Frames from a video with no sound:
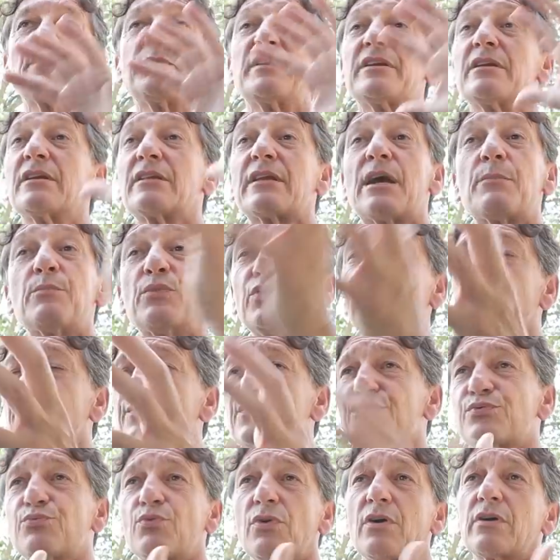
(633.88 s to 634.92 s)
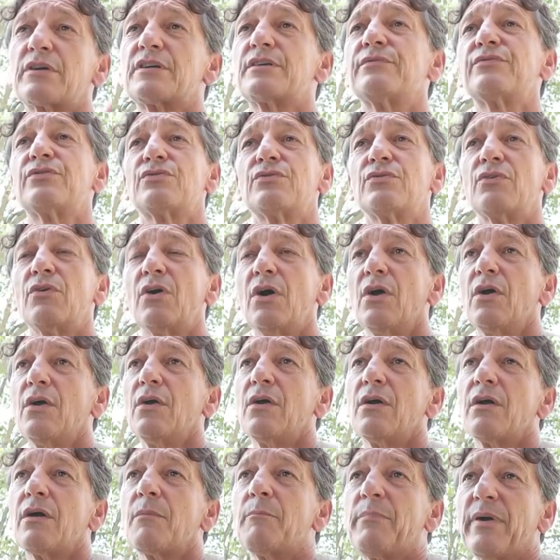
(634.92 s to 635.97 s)
limiting their moves will give you
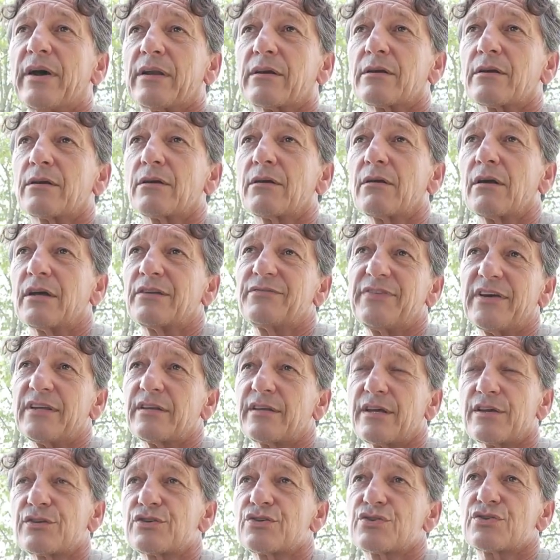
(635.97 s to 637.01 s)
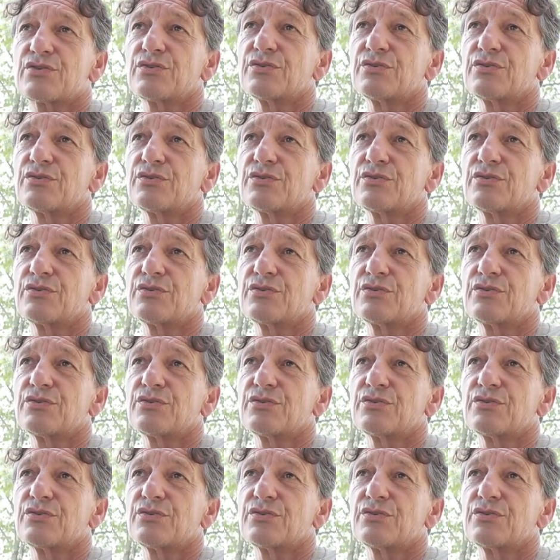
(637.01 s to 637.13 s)
a better advantage